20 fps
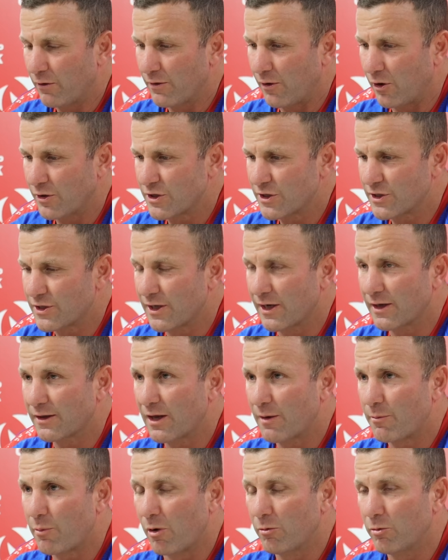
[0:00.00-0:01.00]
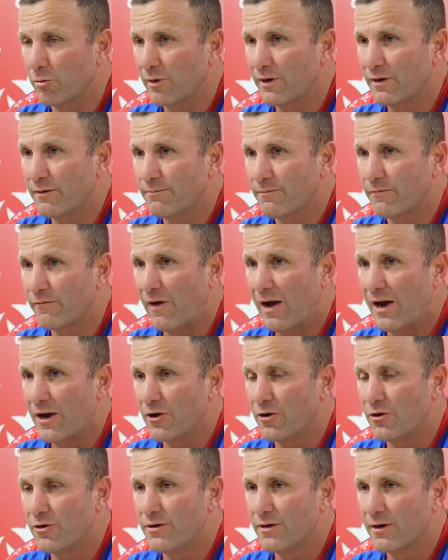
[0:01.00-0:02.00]
I just think they probably
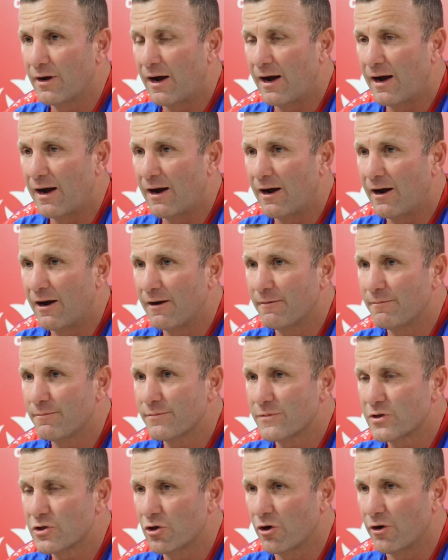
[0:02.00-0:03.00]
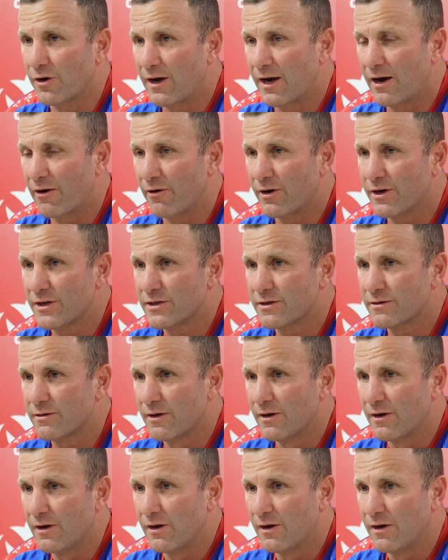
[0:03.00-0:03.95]
valued certain areas